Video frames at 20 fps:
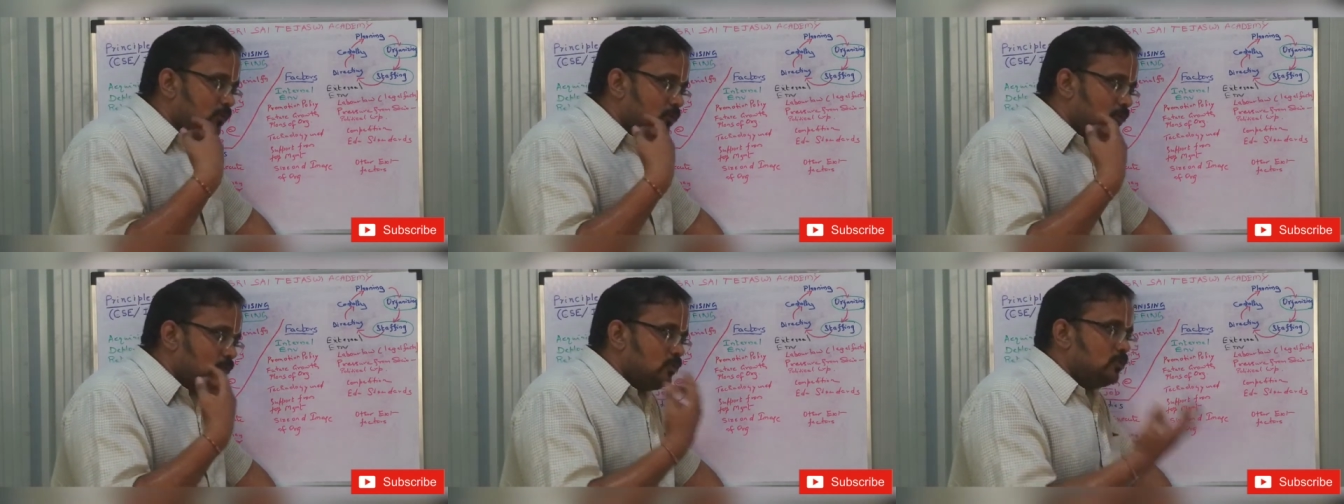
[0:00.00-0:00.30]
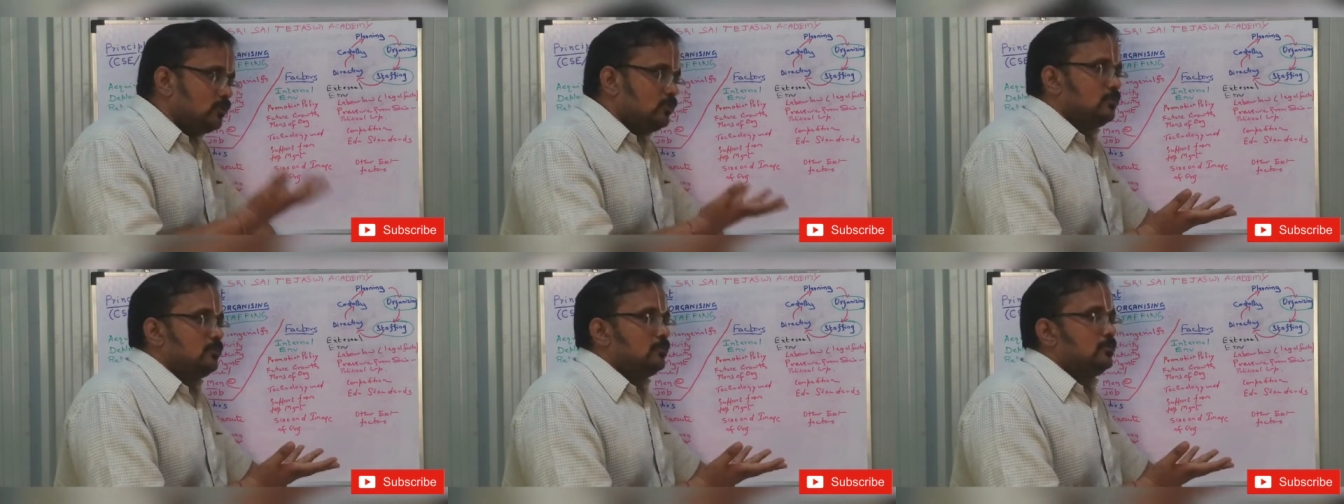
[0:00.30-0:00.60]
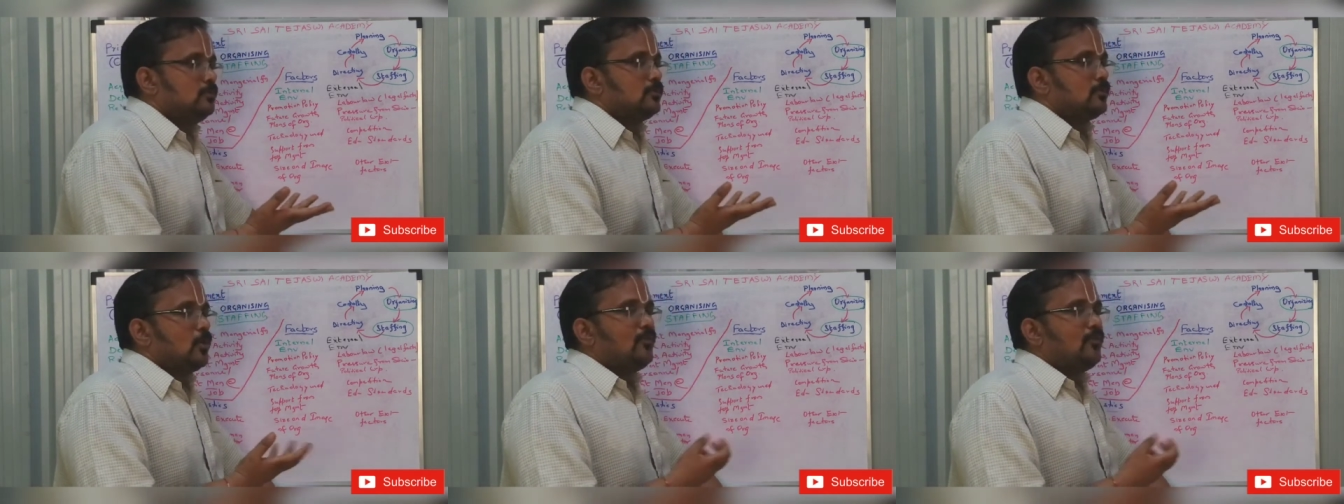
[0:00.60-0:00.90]

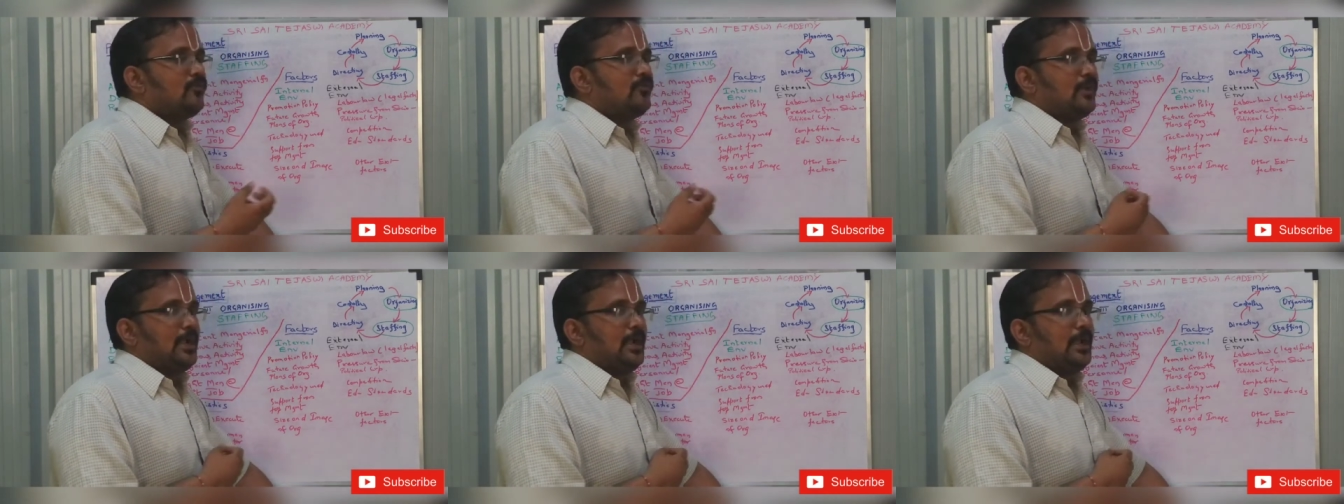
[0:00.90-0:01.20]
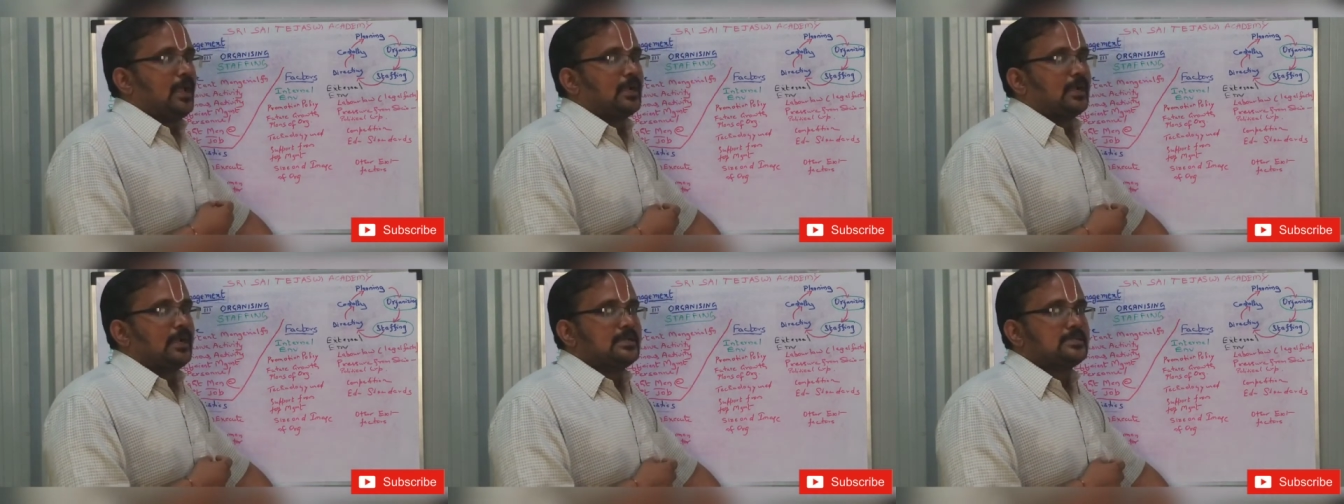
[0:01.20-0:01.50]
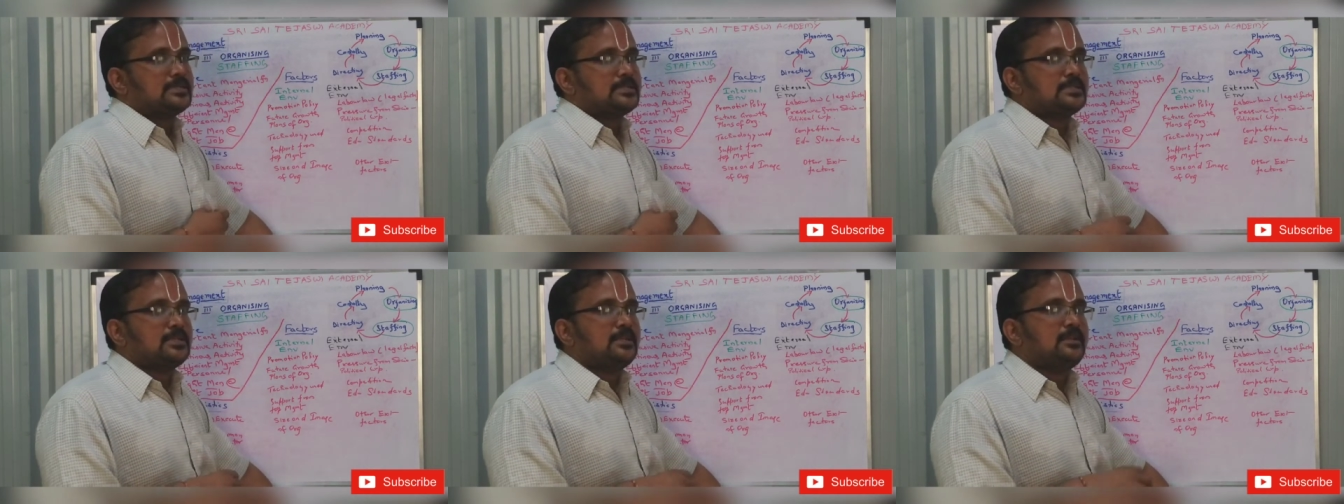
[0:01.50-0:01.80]
you go for an
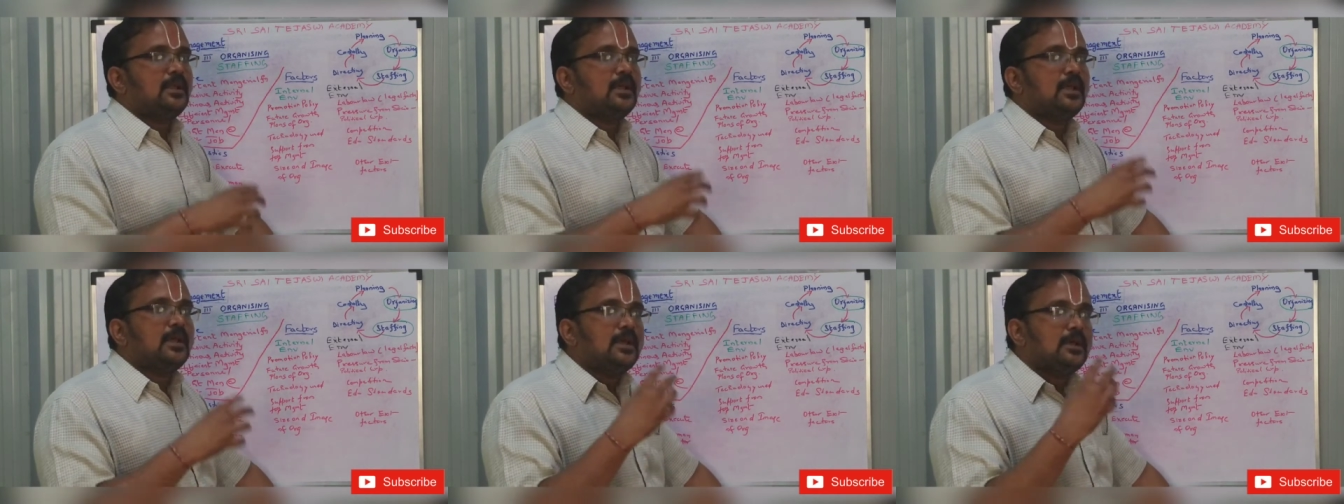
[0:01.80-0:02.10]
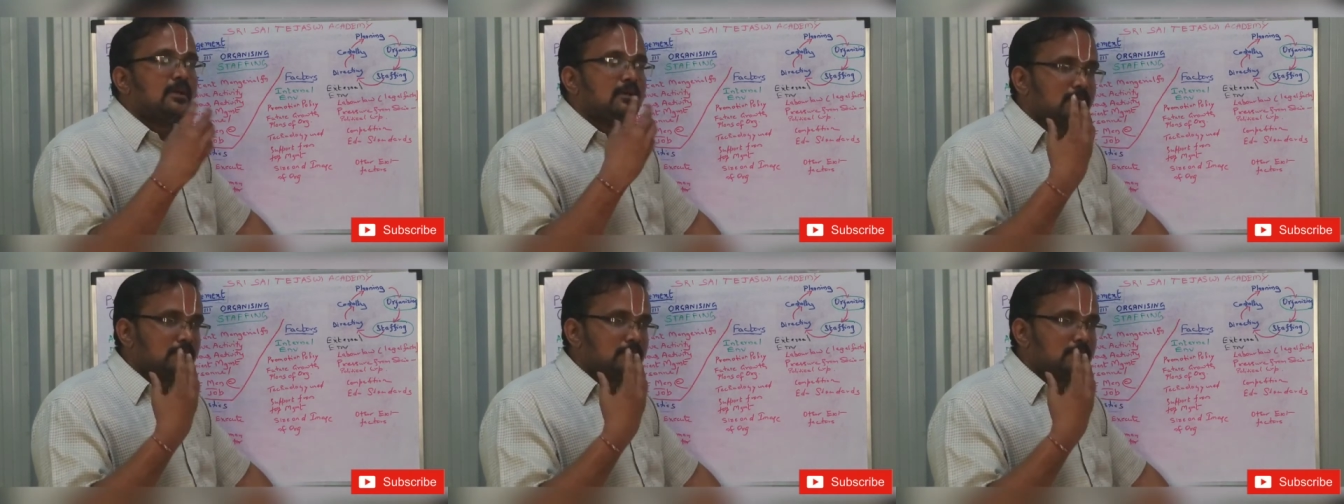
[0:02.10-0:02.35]
organization,